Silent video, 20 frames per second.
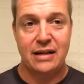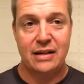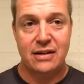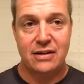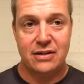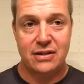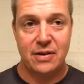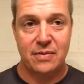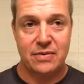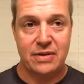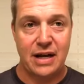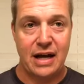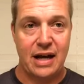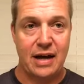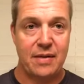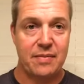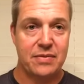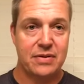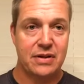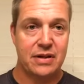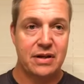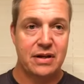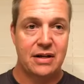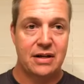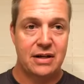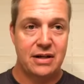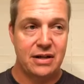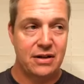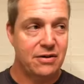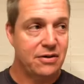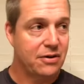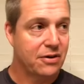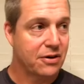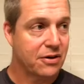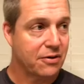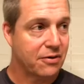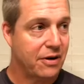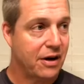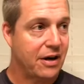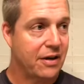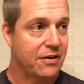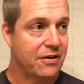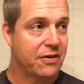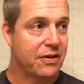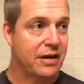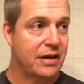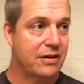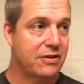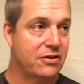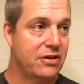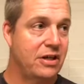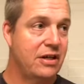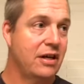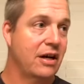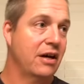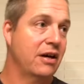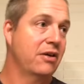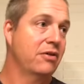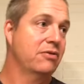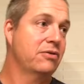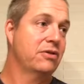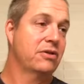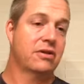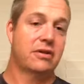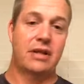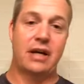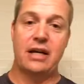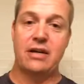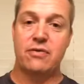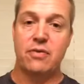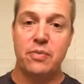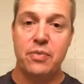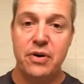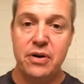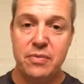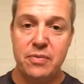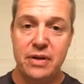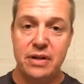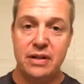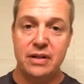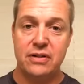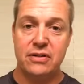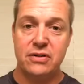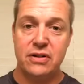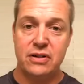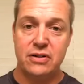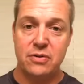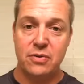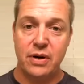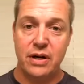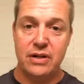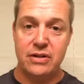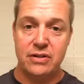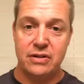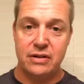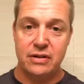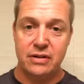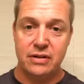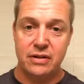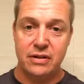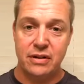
Sometimes, you look around and think, gee, coach, thanks for putting me in this situation.